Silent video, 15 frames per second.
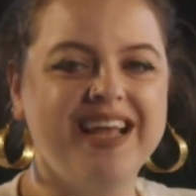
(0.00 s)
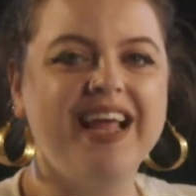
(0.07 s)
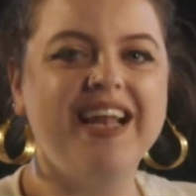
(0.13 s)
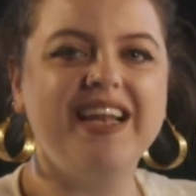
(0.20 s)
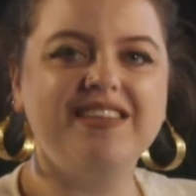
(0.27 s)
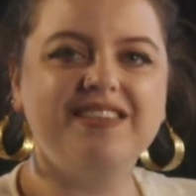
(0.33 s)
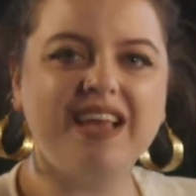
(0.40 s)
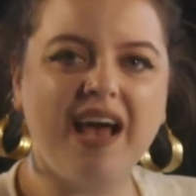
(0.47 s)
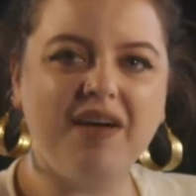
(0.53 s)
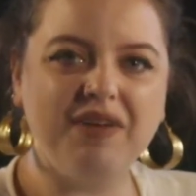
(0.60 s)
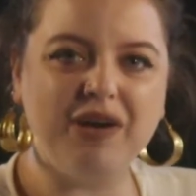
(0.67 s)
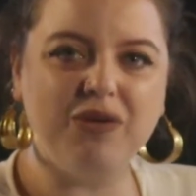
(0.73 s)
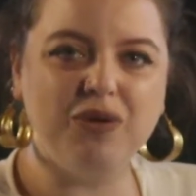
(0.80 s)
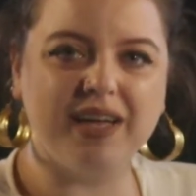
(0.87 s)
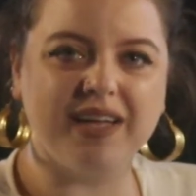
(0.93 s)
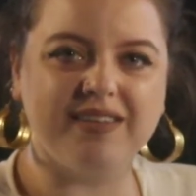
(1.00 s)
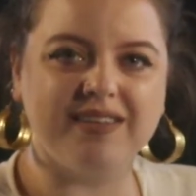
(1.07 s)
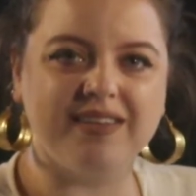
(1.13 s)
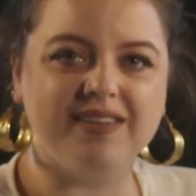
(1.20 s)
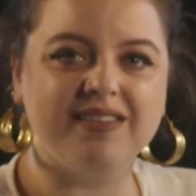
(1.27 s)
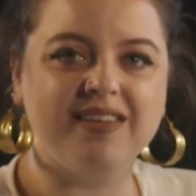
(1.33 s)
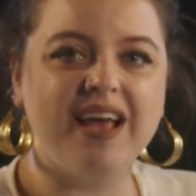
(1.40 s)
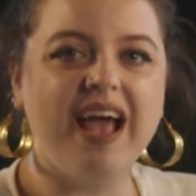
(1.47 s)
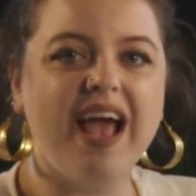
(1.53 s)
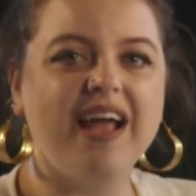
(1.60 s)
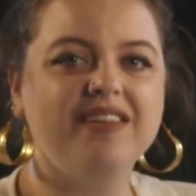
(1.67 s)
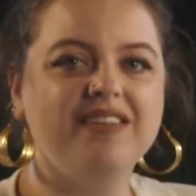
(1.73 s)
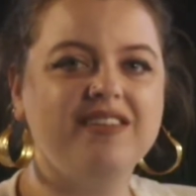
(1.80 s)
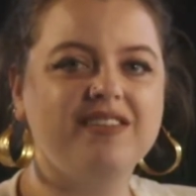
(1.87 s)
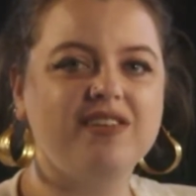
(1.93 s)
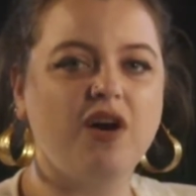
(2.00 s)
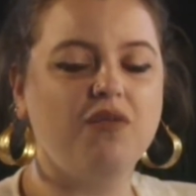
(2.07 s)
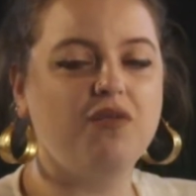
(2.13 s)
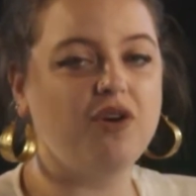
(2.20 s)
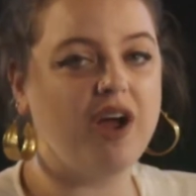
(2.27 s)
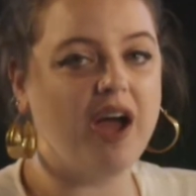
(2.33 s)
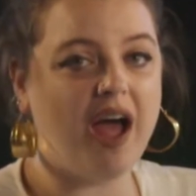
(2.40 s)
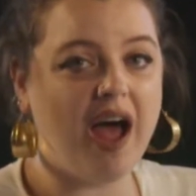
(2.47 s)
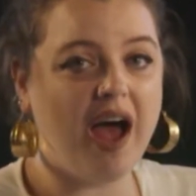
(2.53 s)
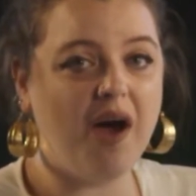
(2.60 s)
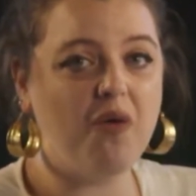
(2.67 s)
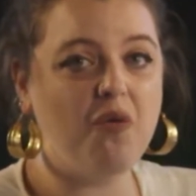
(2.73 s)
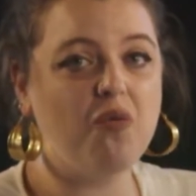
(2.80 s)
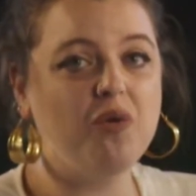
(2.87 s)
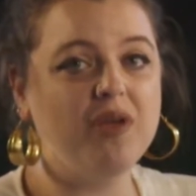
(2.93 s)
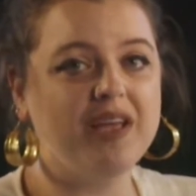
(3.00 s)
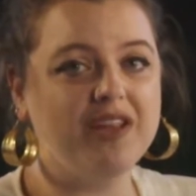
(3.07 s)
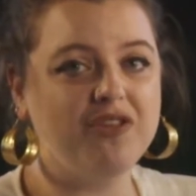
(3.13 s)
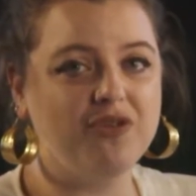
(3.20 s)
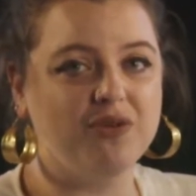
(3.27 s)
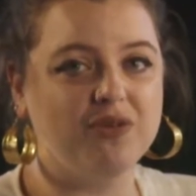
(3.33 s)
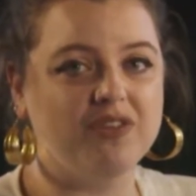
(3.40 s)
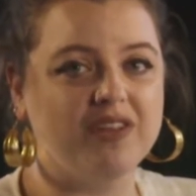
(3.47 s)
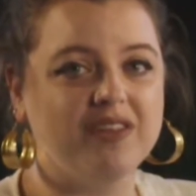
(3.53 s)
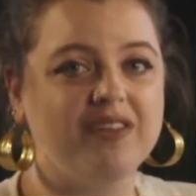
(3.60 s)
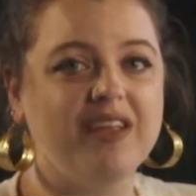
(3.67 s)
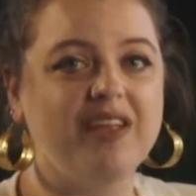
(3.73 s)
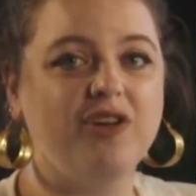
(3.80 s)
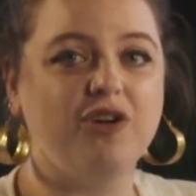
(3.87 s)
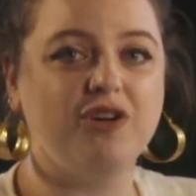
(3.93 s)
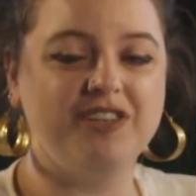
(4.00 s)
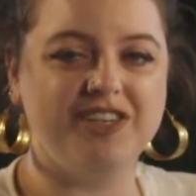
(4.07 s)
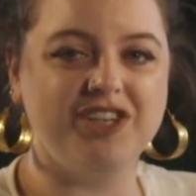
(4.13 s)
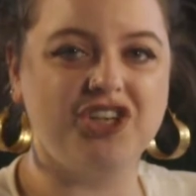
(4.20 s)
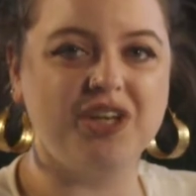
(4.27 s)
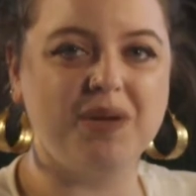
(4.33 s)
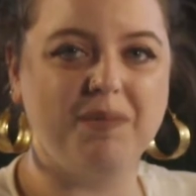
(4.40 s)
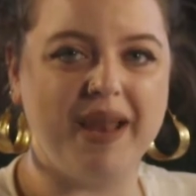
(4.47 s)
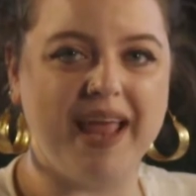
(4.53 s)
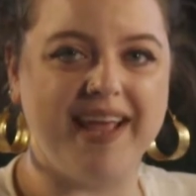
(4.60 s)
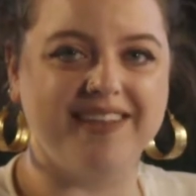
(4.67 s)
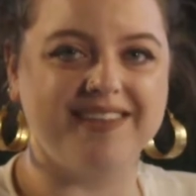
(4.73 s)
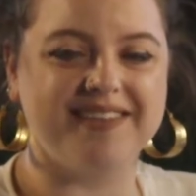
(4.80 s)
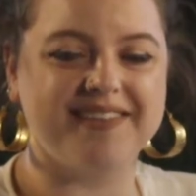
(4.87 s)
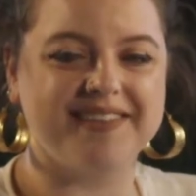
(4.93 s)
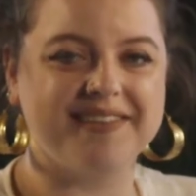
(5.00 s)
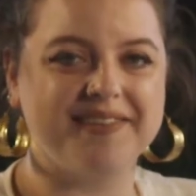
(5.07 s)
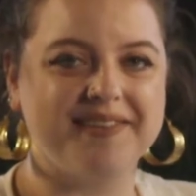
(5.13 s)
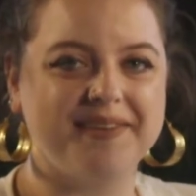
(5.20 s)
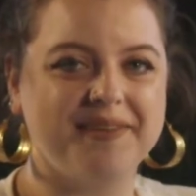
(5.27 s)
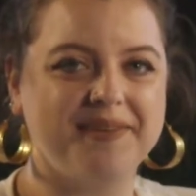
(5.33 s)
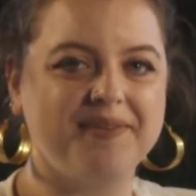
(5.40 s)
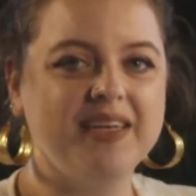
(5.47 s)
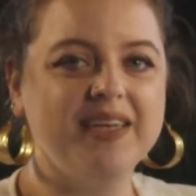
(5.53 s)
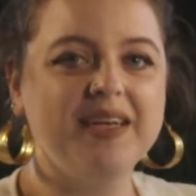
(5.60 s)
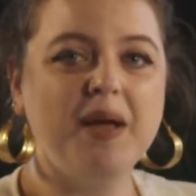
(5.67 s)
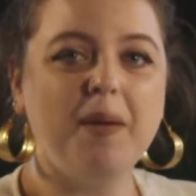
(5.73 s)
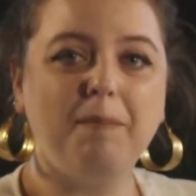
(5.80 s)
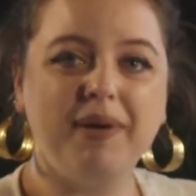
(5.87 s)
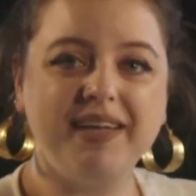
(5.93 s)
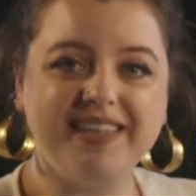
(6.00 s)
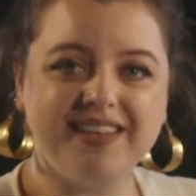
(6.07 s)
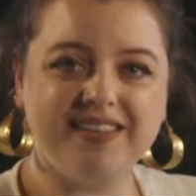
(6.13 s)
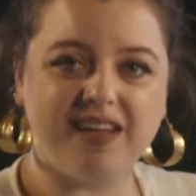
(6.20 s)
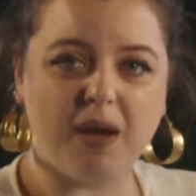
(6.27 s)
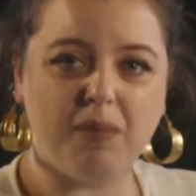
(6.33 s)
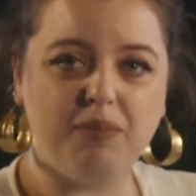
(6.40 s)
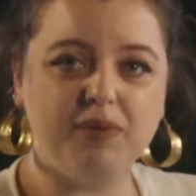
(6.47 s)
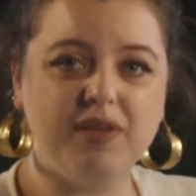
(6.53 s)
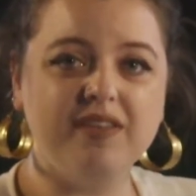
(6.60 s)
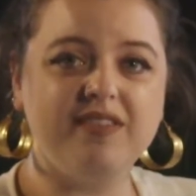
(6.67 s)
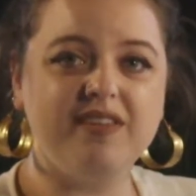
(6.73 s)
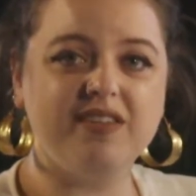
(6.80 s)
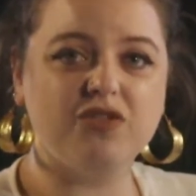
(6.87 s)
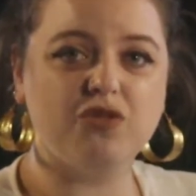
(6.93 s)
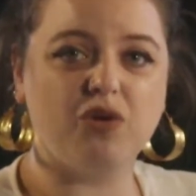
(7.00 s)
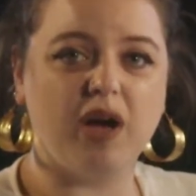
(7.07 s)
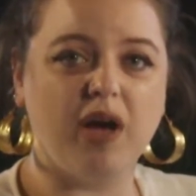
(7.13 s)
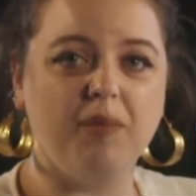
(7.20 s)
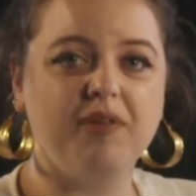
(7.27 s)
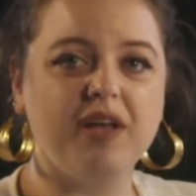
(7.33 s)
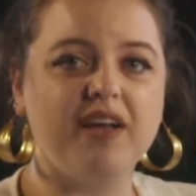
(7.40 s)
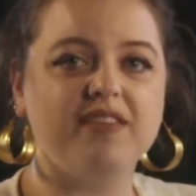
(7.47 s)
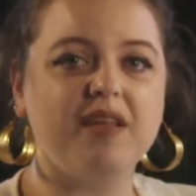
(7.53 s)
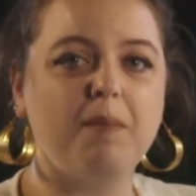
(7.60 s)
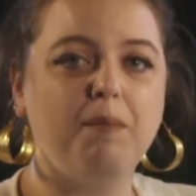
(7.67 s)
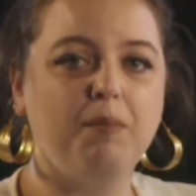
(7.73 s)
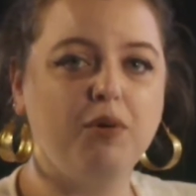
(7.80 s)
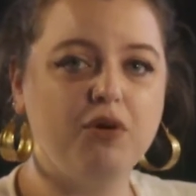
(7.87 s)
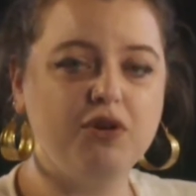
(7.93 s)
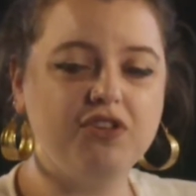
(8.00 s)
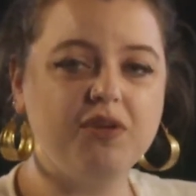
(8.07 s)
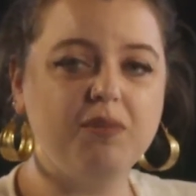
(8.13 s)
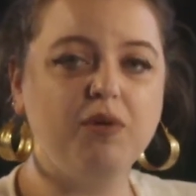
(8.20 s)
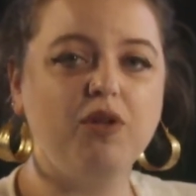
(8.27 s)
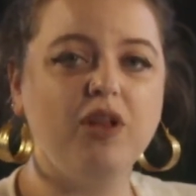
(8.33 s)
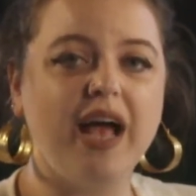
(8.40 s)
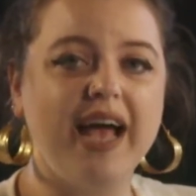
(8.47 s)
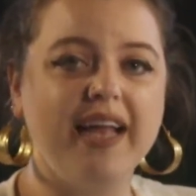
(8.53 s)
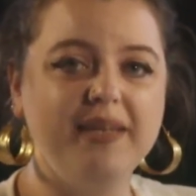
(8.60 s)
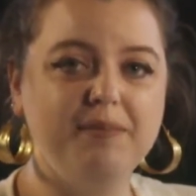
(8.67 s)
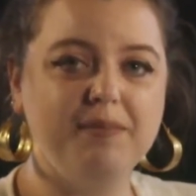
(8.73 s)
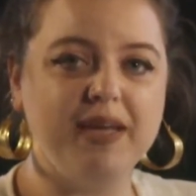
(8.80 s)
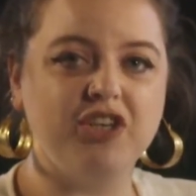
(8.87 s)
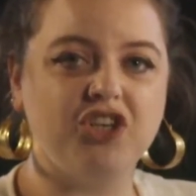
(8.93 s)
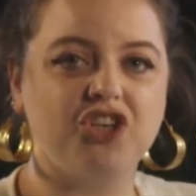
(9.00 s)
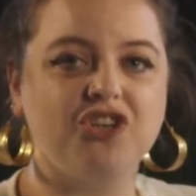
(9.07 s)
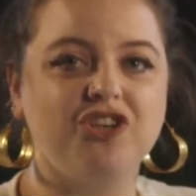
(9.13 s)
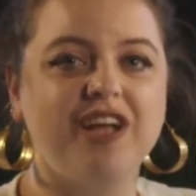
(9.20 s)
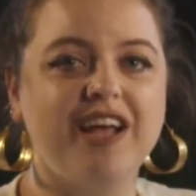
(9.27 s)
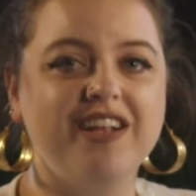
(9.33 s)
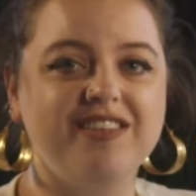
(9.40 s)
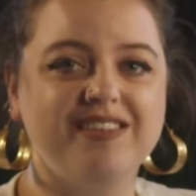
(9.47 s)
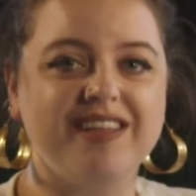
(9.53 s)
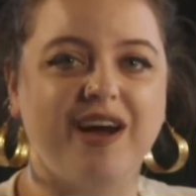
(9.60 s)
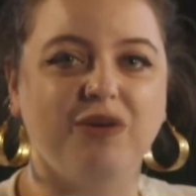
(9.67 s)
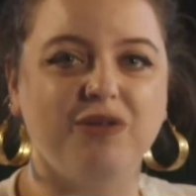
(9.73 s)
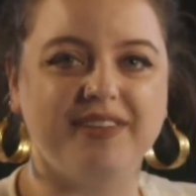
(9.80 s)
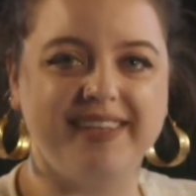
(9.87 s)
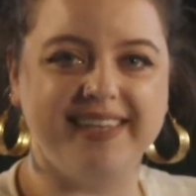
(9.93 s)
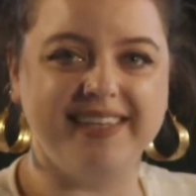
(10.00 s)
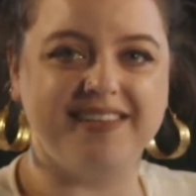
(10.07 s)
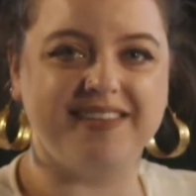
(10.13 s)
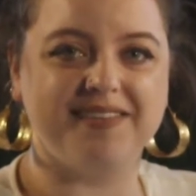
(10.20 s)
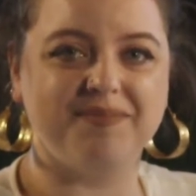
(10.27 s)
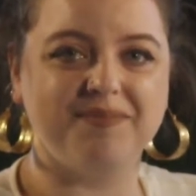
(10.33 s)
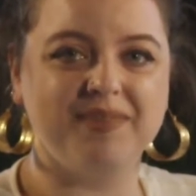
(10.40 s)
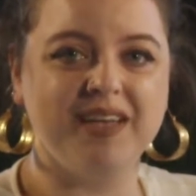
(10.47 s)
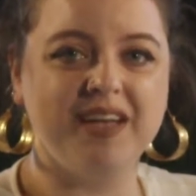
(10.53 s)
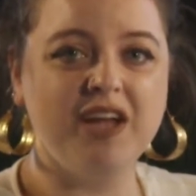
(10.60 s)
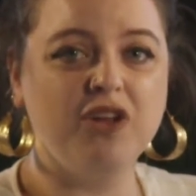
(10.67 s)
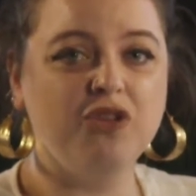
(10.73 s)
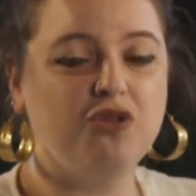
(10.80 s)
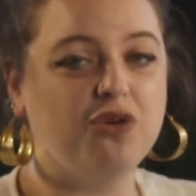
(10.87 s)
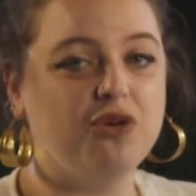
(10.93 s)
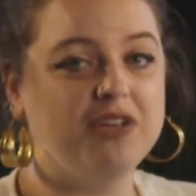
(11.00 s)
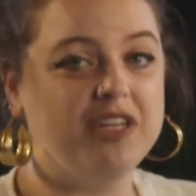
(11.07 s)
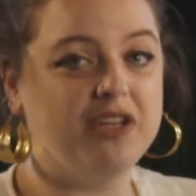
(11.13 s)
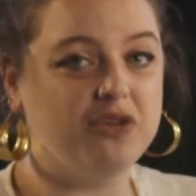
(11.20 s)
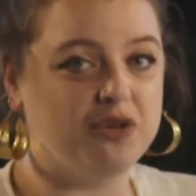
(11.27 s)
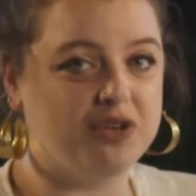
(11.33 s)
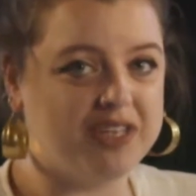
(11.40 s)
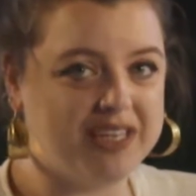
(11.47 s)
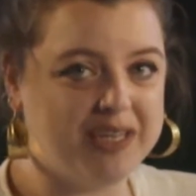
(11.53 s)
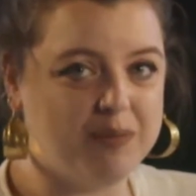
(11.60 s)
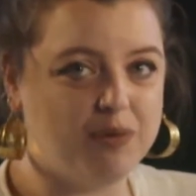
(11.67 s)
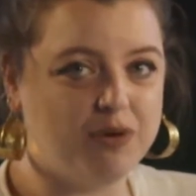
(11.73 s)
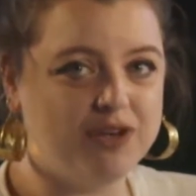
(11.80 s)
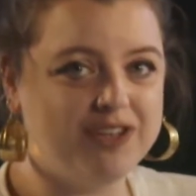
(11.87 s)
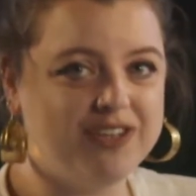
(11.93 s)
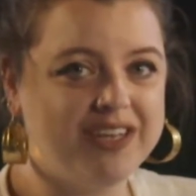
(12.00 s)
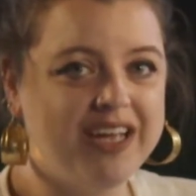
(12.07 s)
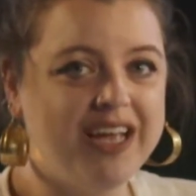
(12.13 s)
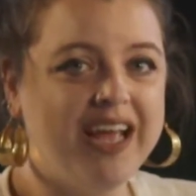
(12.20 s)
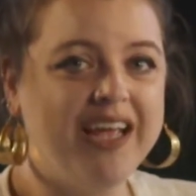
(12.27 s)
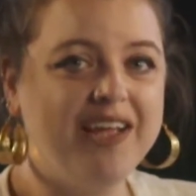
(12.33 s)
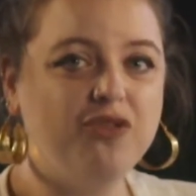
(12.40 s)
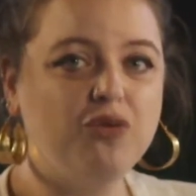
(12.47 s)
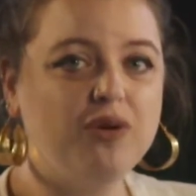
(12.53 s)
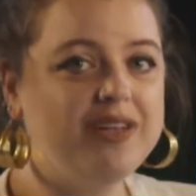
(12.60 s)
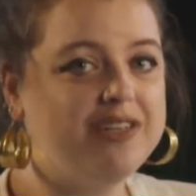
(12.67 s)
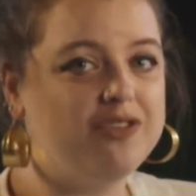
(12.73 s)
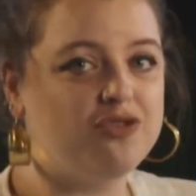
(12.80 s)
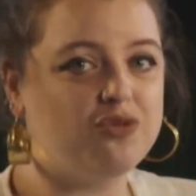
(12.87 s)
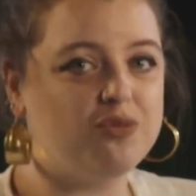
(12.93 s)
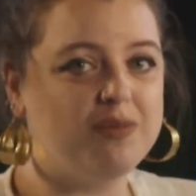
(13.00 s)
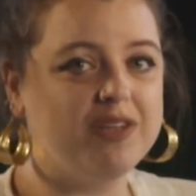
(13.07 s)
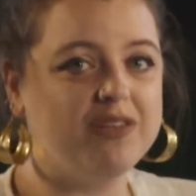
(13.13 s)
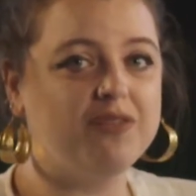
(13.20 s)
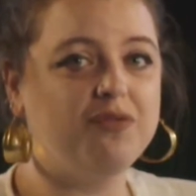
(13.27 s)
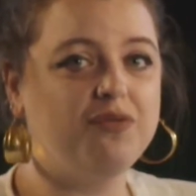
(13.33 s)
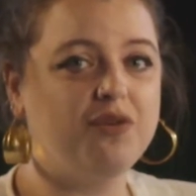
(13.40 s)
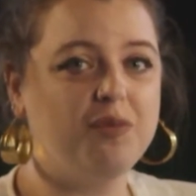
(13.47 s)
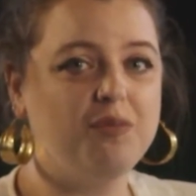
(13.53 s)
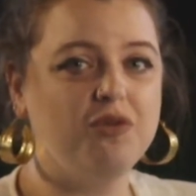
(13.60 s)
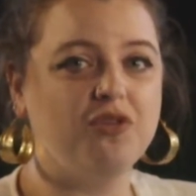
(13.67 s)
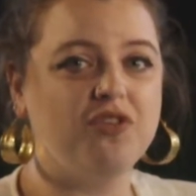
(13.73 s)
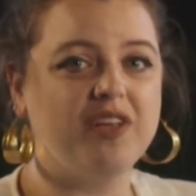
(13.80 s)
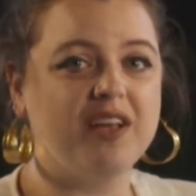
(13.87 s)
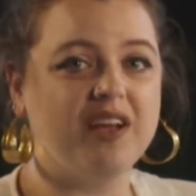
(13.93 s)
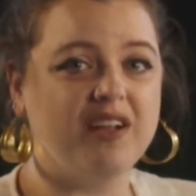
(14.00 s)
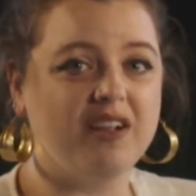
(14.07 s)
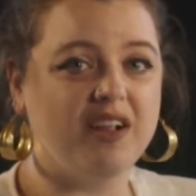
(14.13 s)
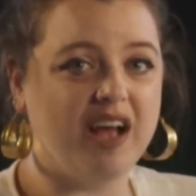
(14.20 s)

Let's have a look at it and discover how we can use it in our teaching plans. Patatap is described as a portable animation and sound kit, turning your keyboard into an instrument for musical